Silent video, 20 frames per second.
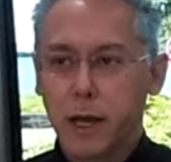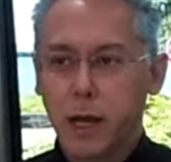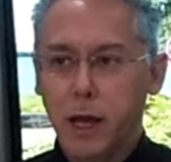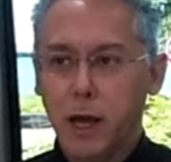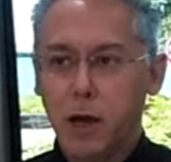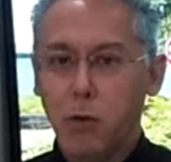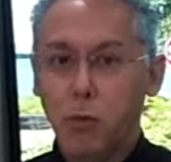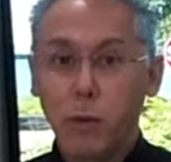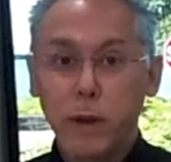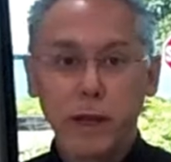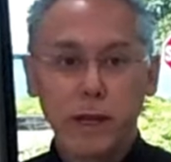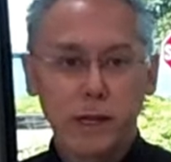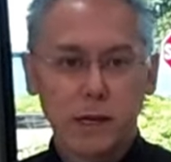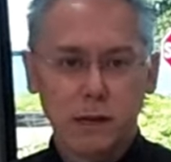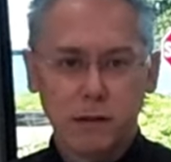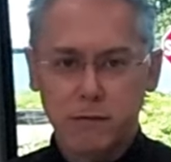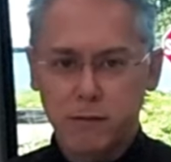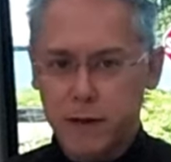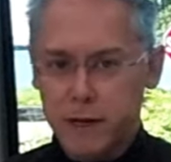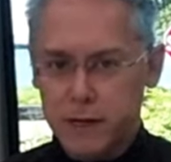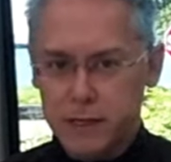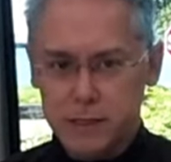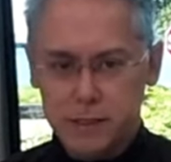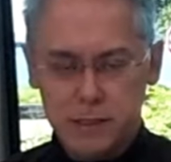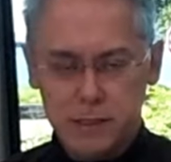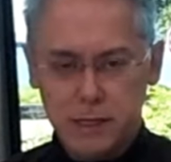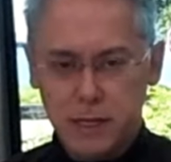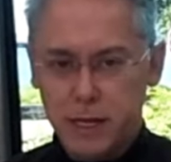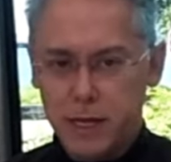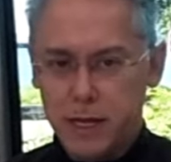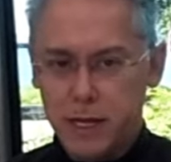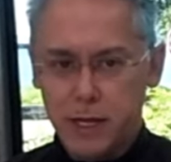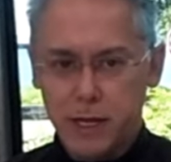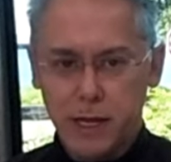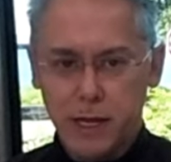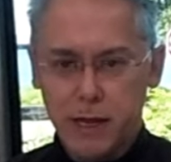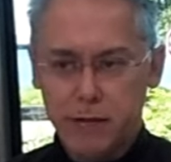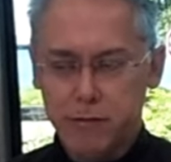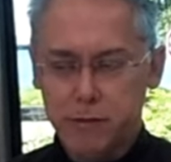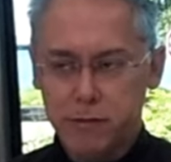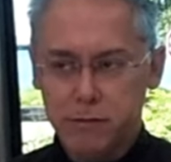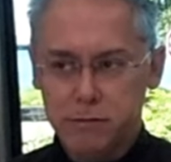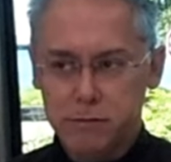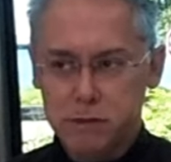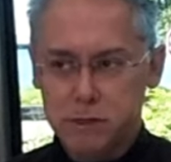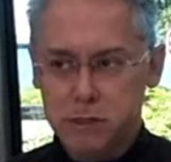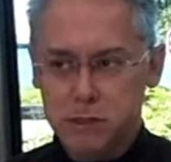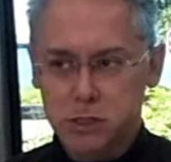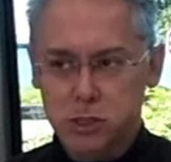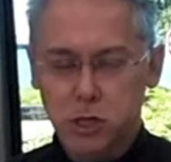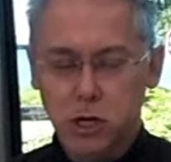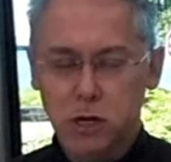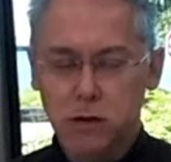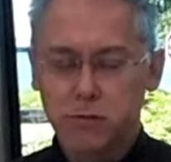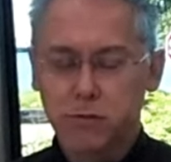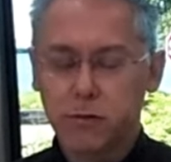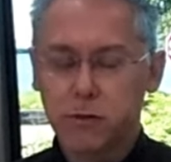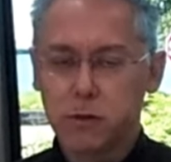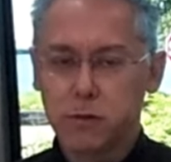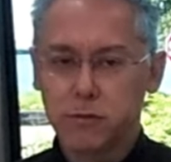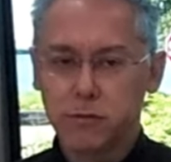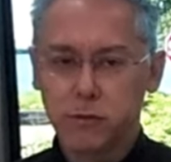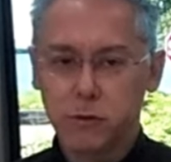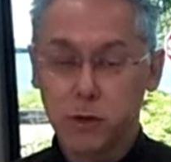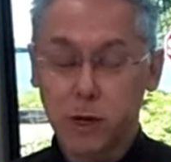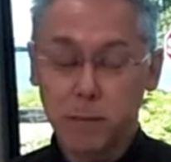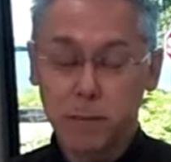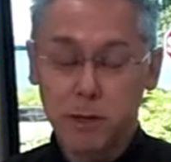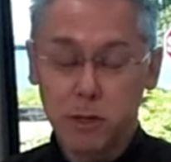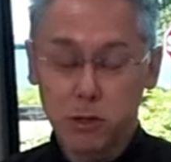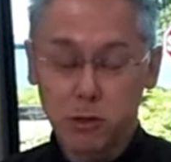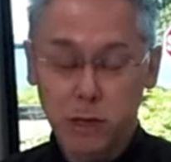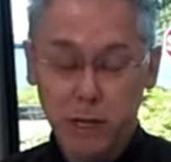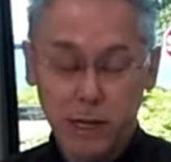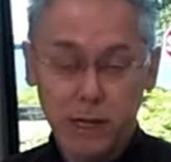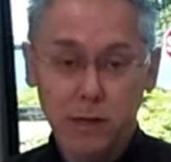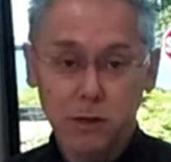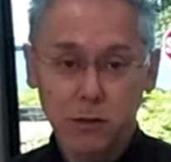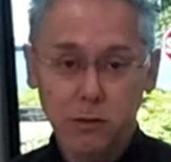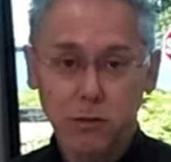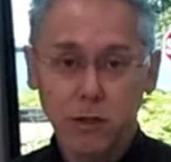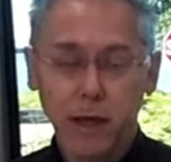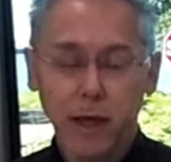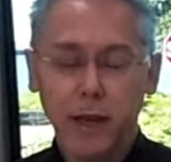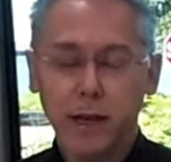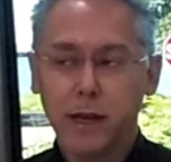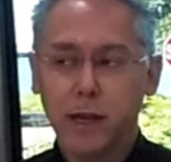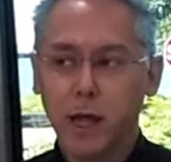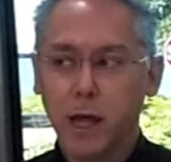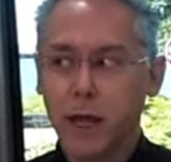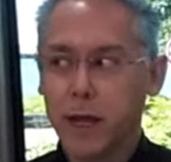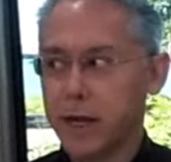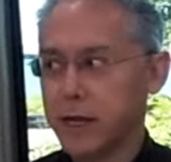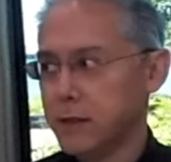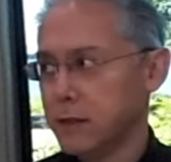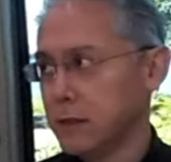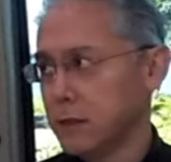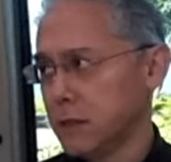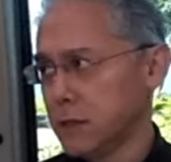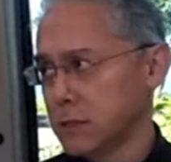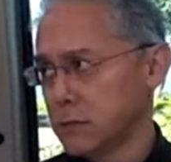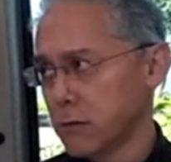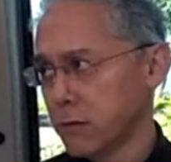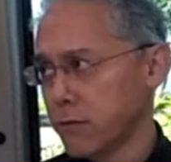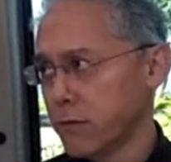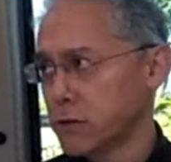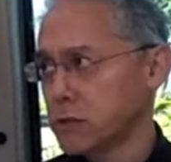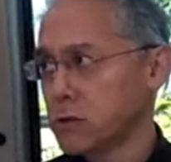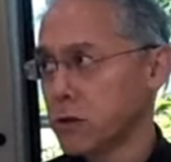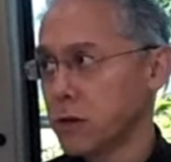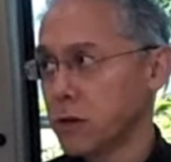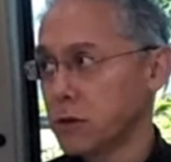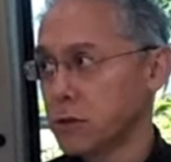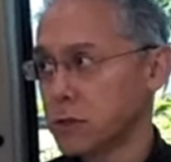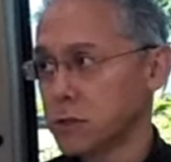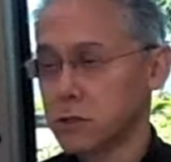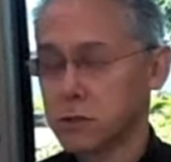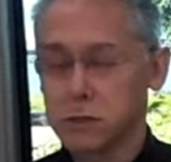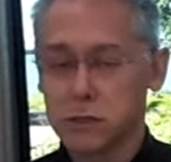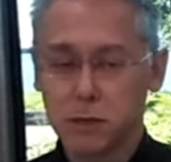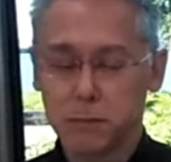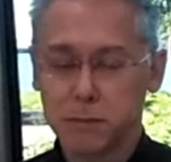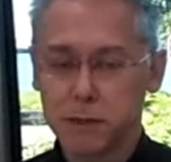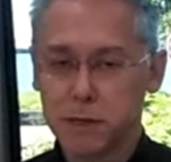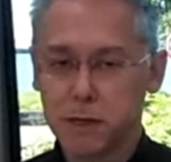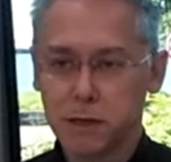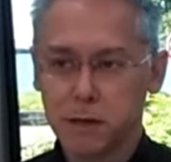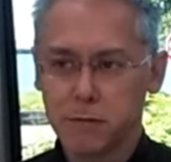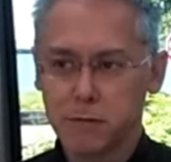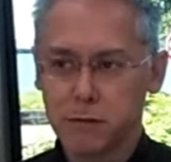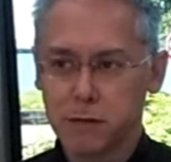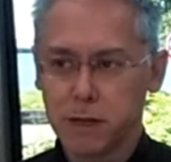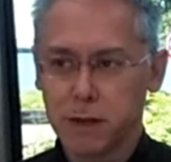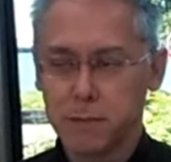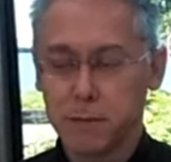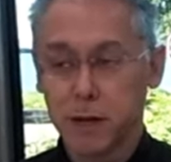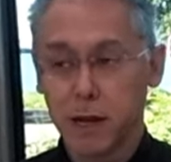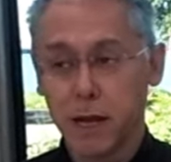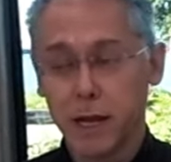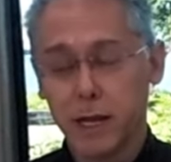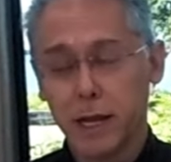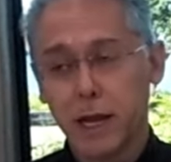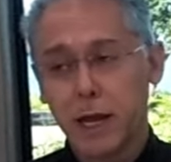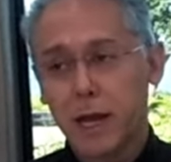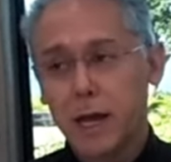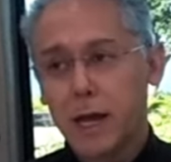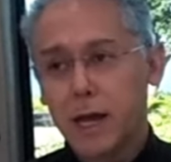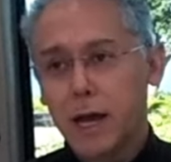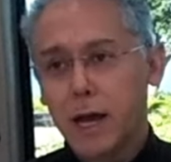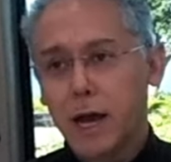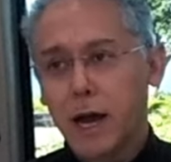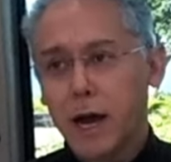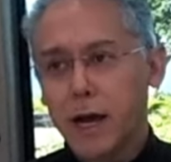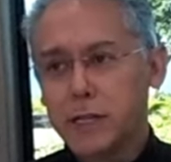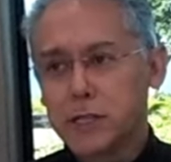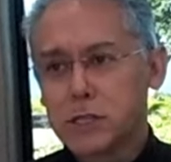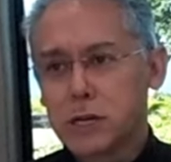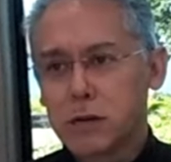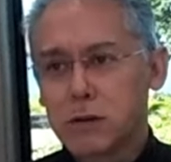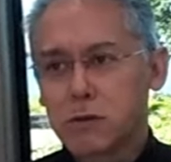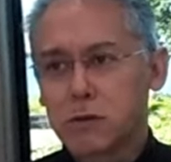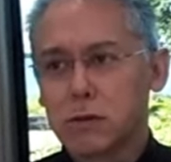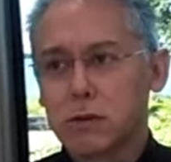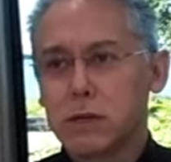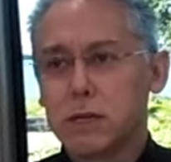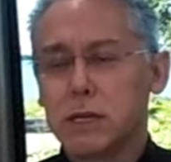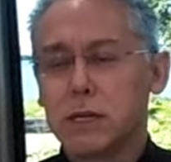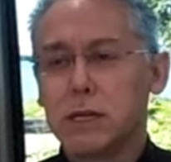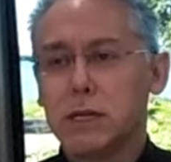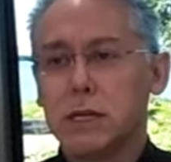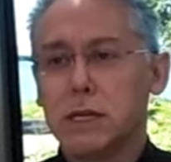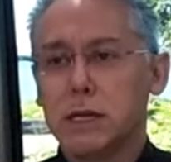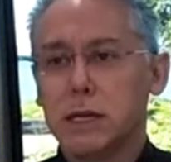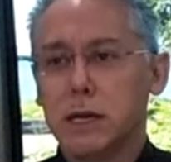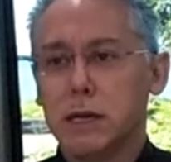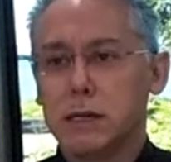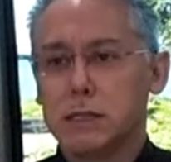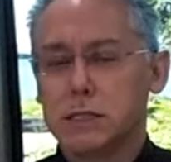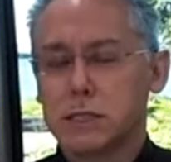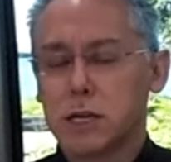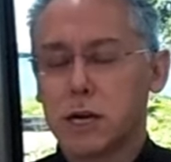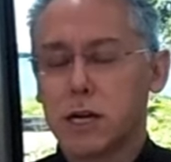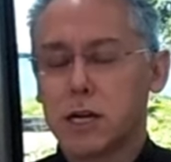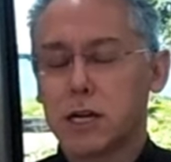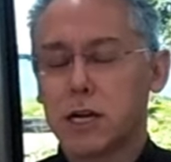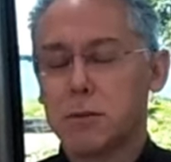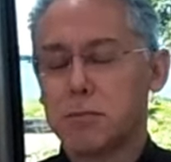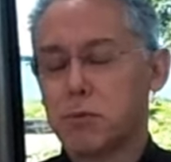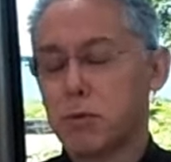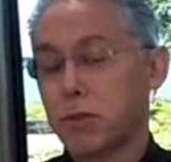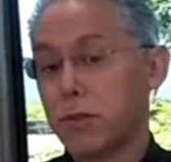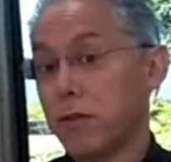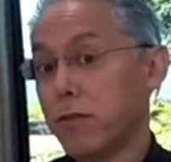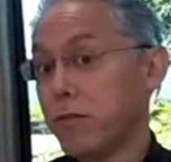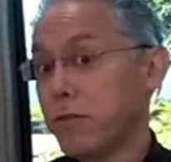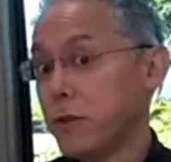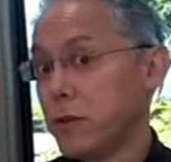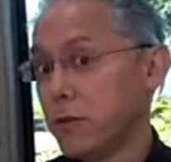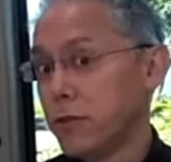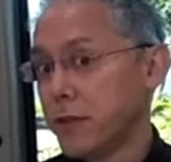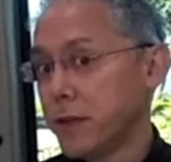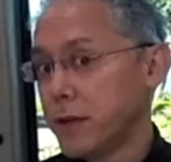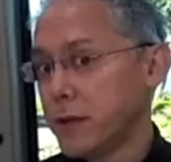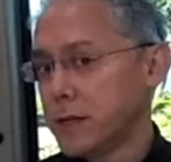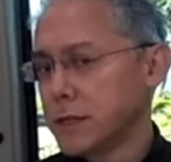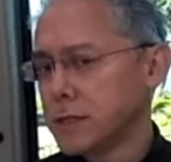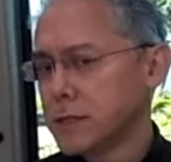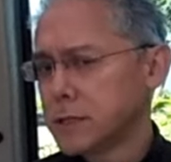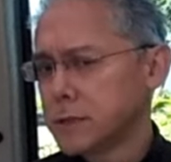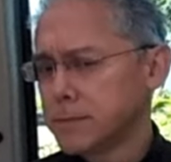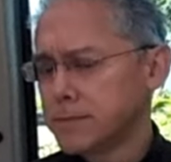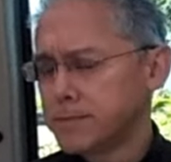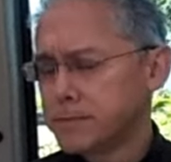a week in advance and have it chock full of food. I mean, you can do that, and this refrigerator is certainly big enough for that, but I generally stock it up with a few things,